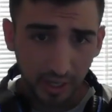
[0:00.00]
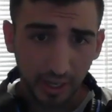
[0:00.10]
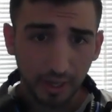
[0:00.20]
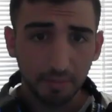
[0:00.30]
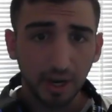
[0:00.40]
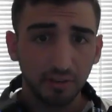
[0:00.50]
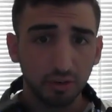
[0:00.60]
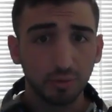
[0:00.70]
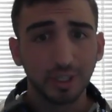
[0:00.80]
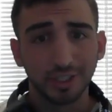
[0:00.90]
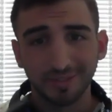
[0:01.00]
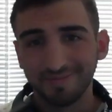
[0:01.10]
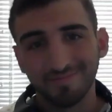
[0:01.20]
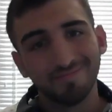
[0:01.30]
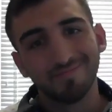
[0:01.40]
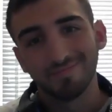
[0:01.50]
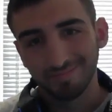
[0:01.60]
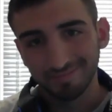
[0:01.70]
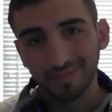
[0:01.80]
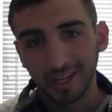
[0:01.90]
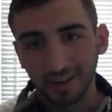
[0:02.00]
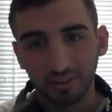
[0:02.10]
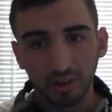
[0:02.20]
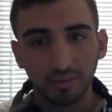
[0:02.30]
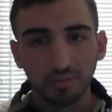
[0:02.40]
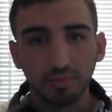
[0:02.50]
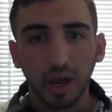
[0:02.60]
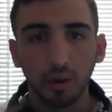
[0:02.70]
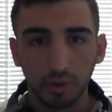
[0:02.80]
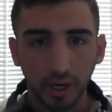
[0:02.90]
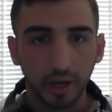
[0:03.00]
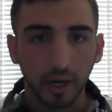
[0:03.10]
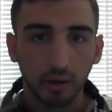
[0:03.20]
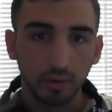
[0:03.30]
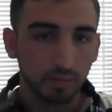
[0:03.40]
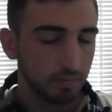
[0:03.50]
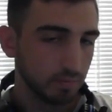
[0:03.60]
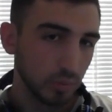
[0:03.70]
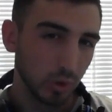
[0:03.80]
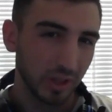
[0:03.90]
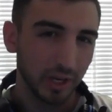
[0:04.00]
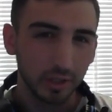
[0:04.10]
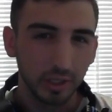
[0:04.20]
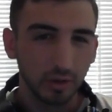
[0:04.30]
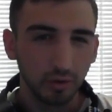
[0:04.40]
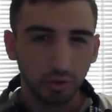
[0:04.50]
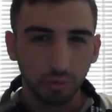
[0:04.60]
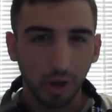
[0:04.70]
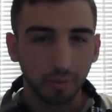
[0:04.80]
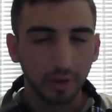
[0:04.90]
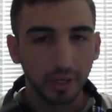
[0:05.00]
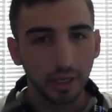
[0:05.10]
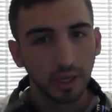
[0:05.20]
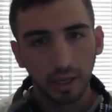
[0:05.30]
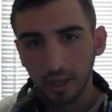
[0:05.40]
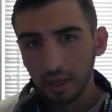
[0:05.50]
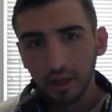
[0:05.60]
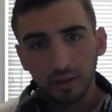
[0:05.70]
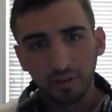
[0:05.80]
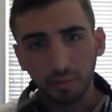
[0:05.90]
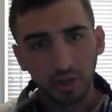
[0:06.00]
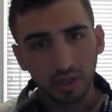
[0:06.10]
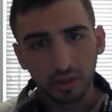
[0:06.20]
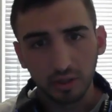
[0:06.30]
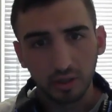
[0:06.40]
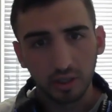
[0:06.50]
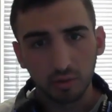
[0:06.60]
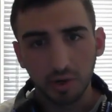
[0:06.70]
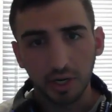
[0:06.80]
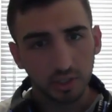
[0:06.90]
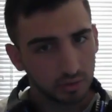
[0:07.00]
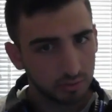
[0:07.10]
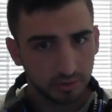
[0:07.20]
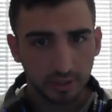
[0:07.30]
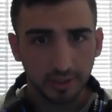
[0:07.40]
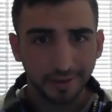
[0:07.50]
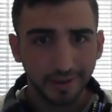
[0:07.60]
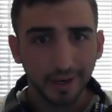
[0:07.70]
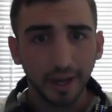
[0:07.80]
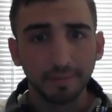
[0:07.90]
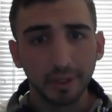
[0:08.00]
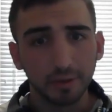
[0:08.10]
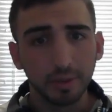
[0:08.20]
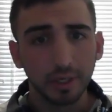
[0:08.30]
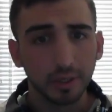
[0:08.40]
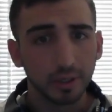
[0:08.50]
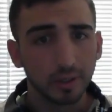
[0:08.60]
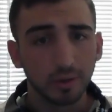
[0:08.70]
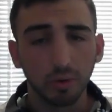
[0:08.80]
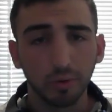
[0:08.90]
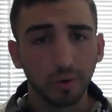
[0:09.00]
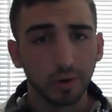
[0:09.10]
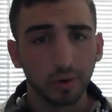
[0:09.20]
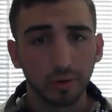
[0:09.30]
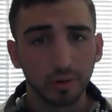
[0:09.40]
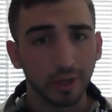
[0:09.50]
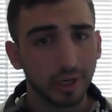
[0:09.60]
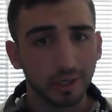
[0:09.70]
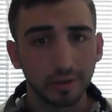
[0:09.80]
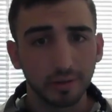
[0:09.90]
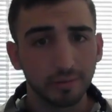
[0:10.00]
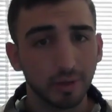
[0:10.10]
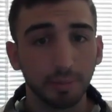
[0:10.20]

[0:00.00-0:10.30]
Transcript: in my situation, like I said, I would not. I would more likely use probably something in the in the range of nine millimeter or or like a